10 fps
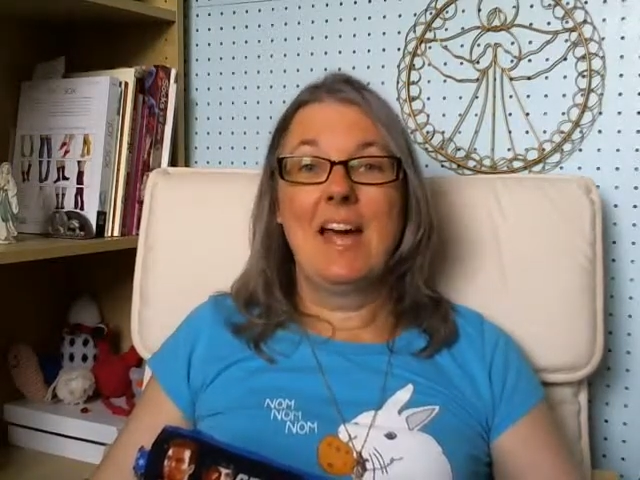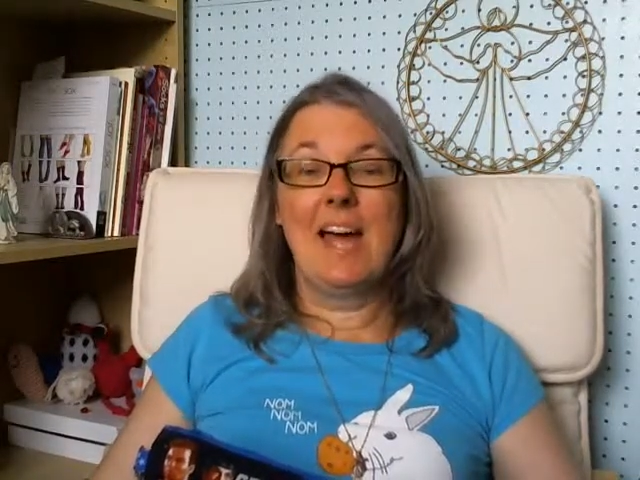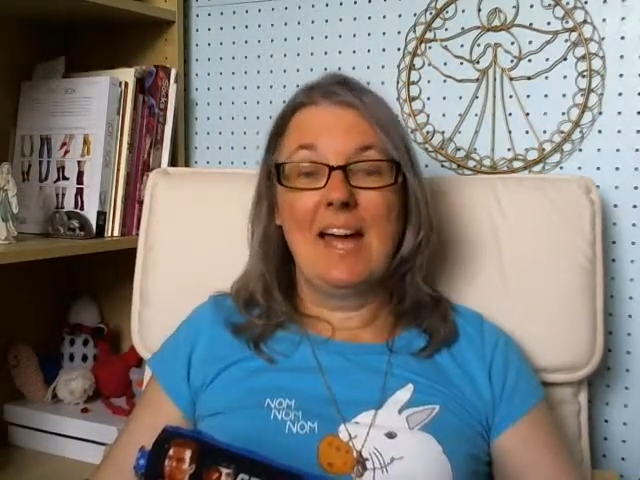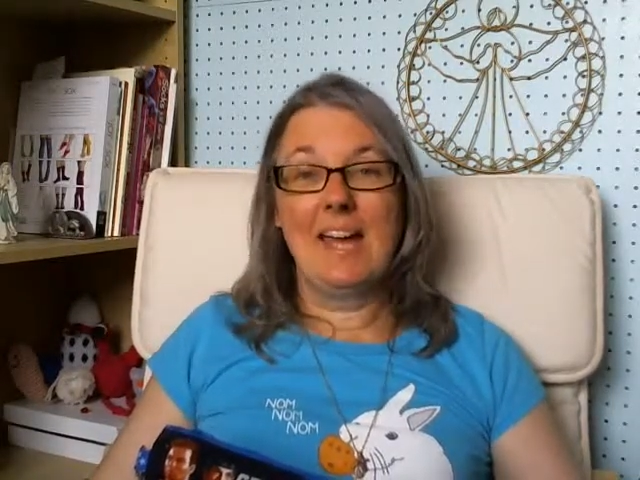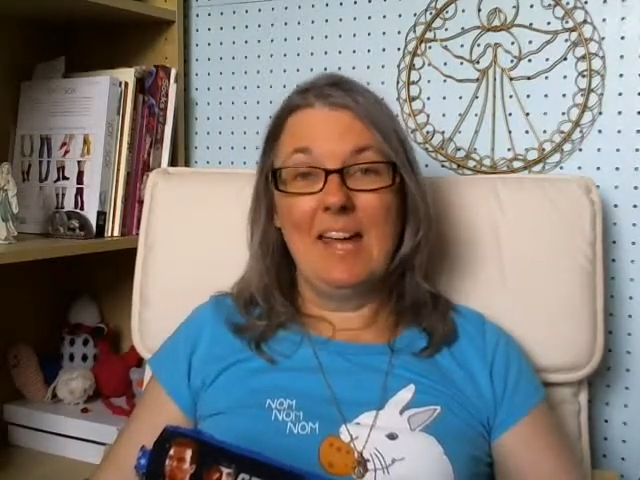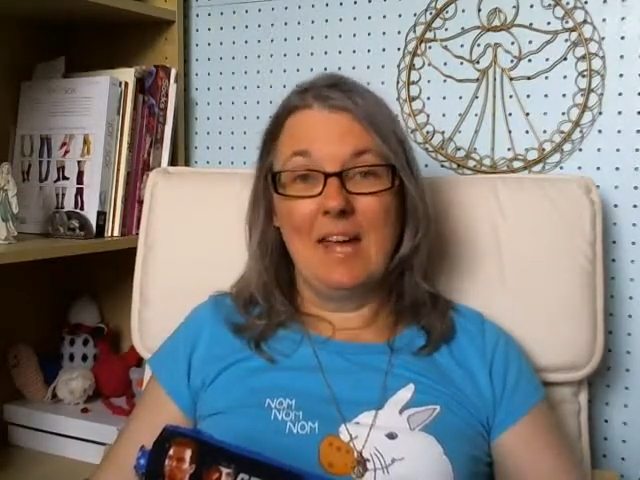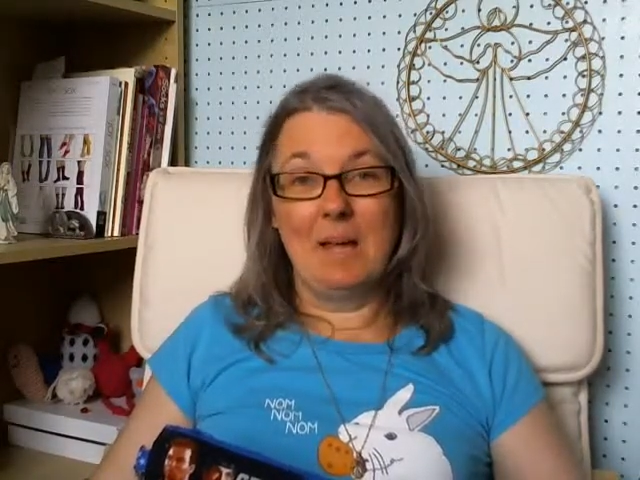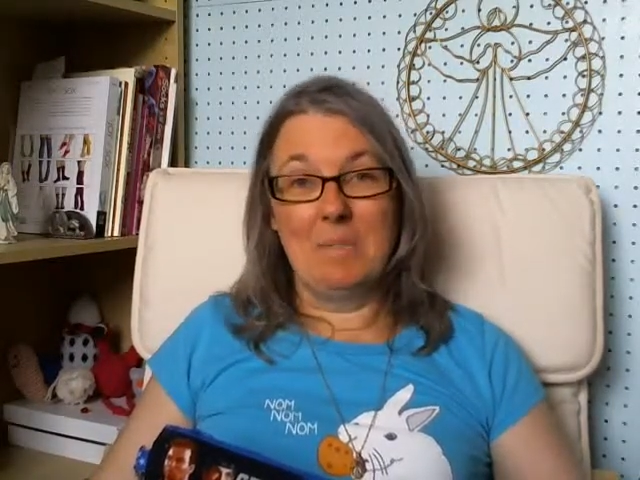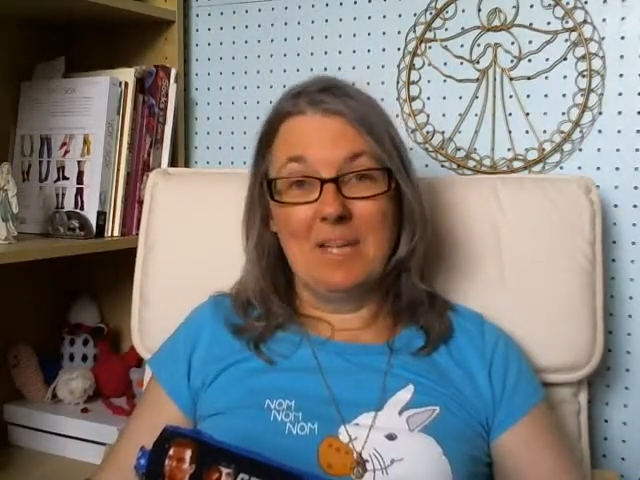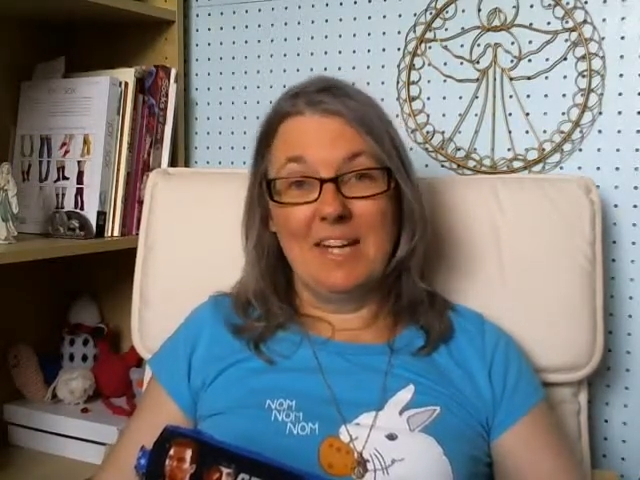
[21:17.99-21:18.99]
I
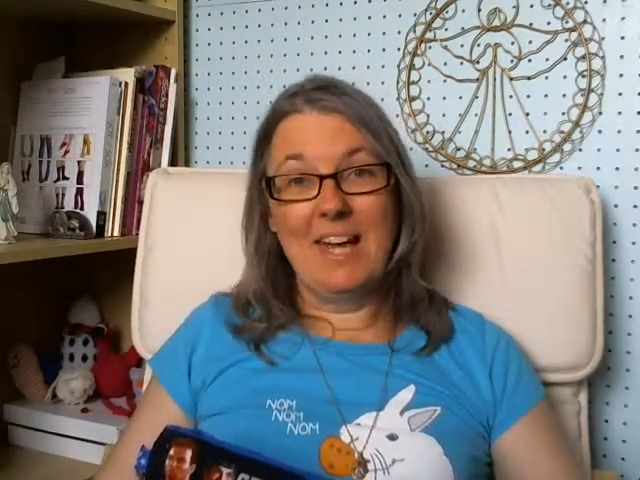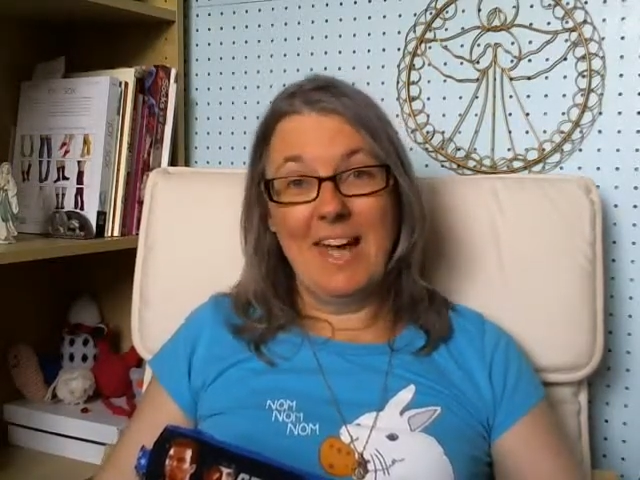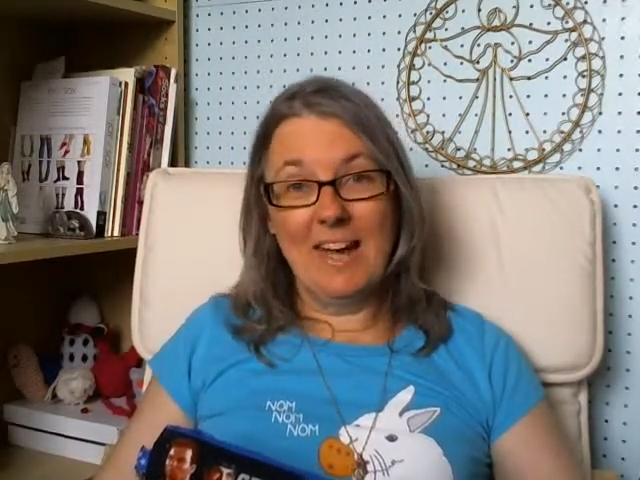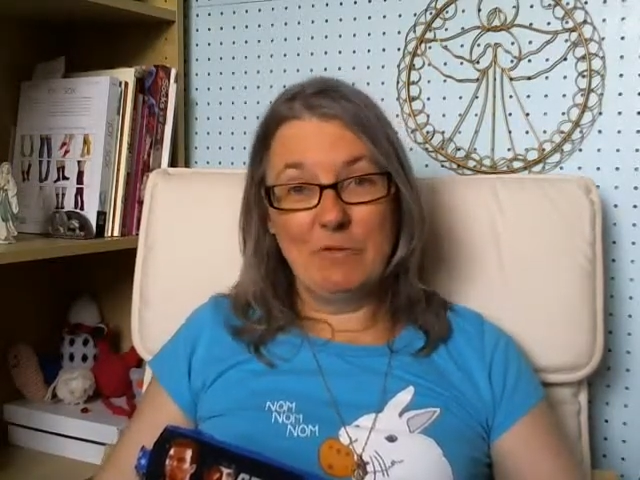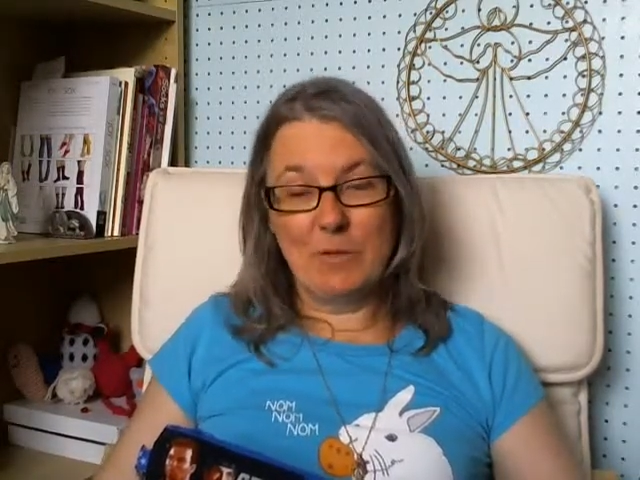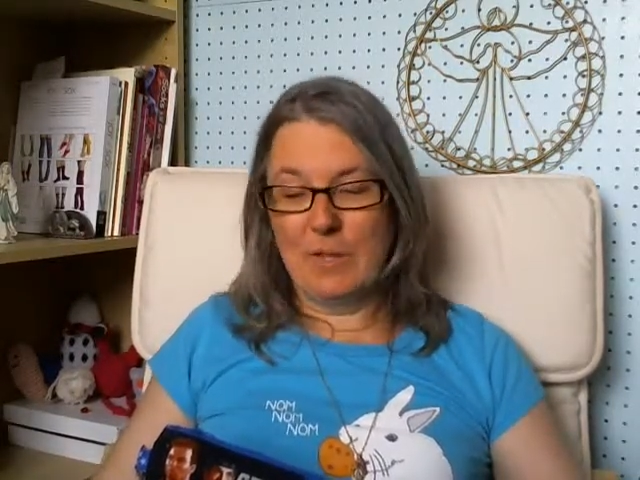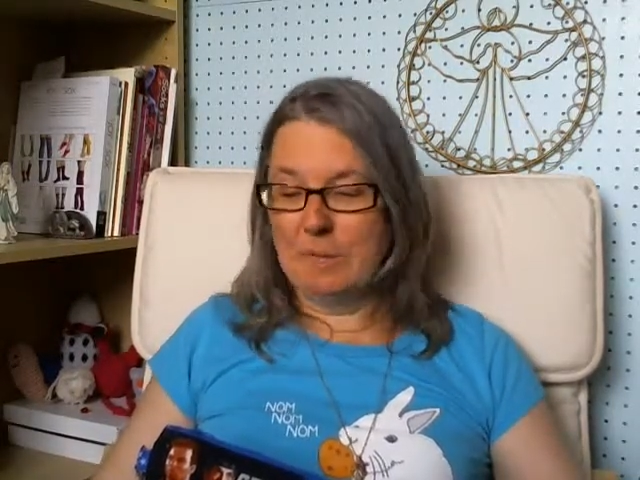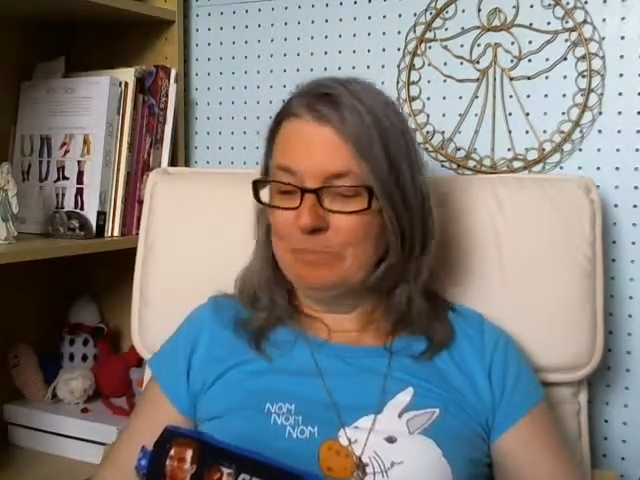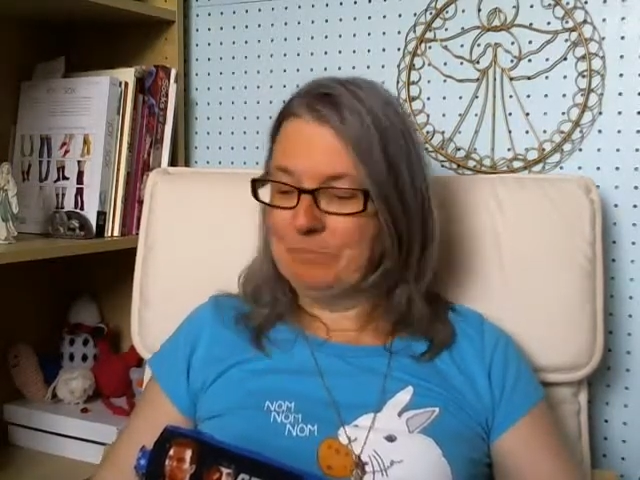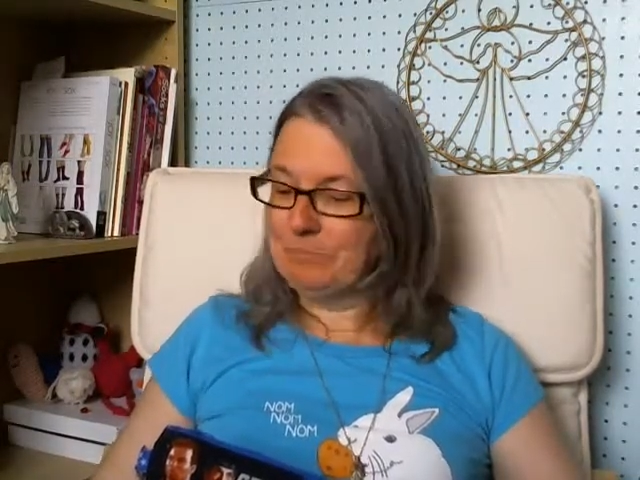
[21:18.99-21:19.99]
am knitting a hat for
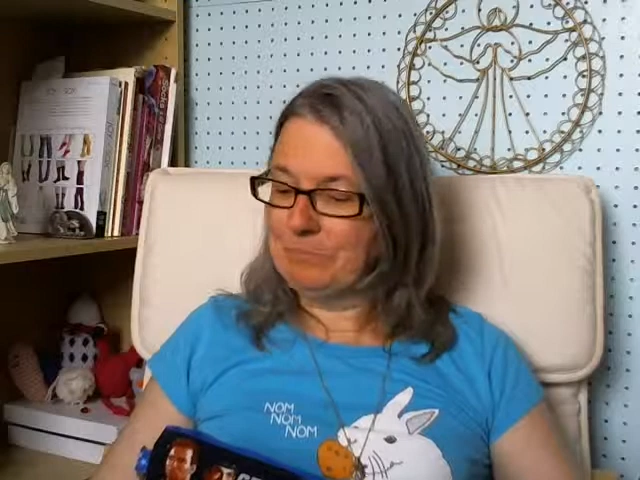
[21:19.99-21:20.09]
him.